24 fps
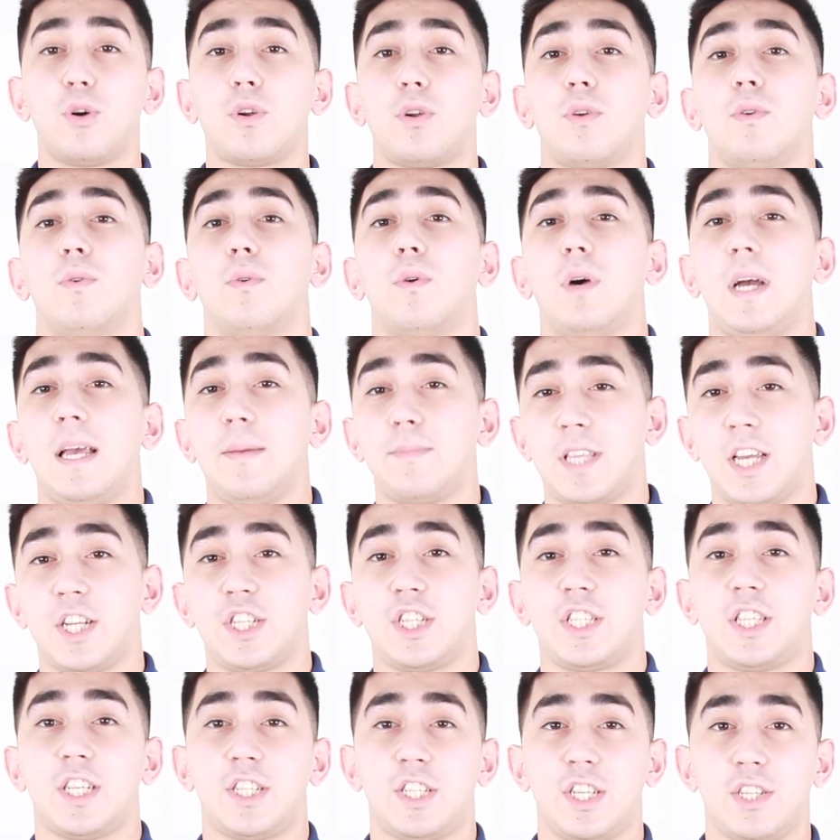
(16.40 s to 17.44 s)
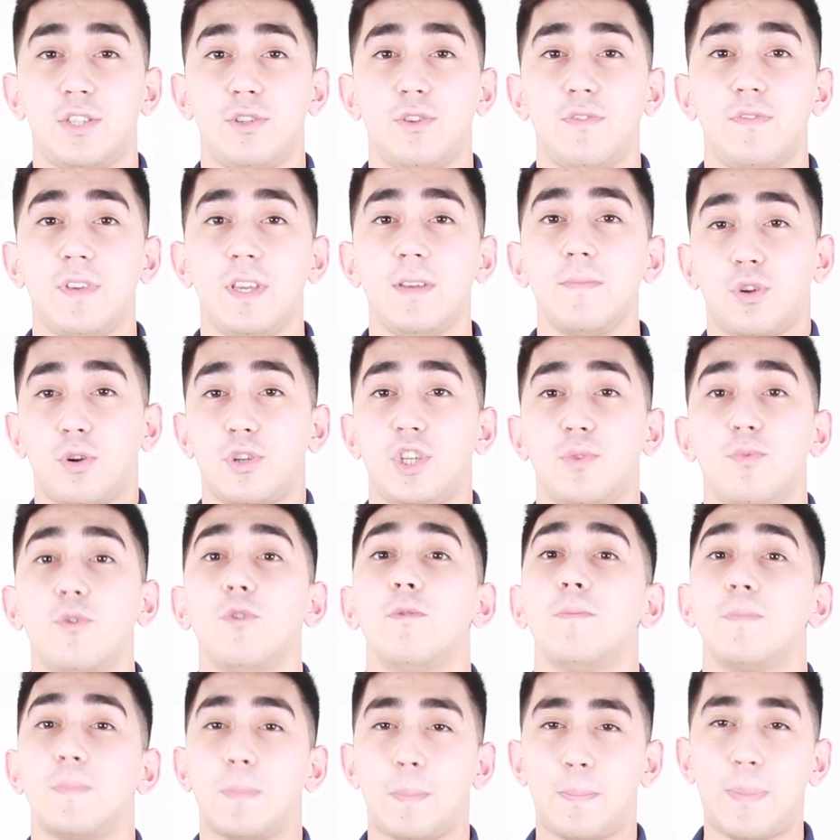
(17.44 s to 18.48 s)
the device
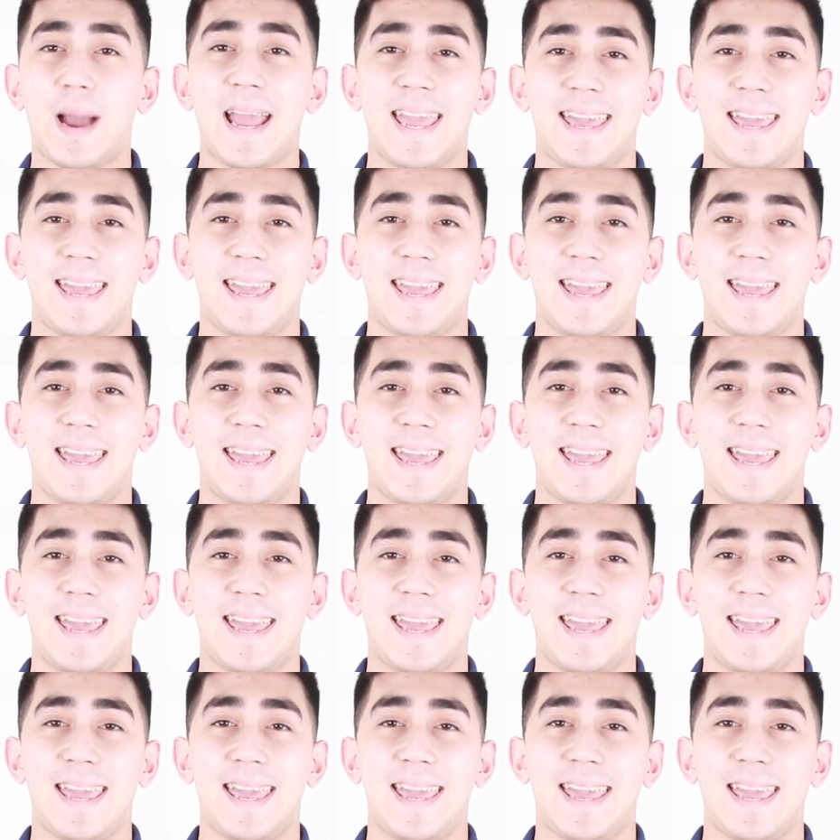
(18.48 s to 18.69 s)
MT66UV. Let's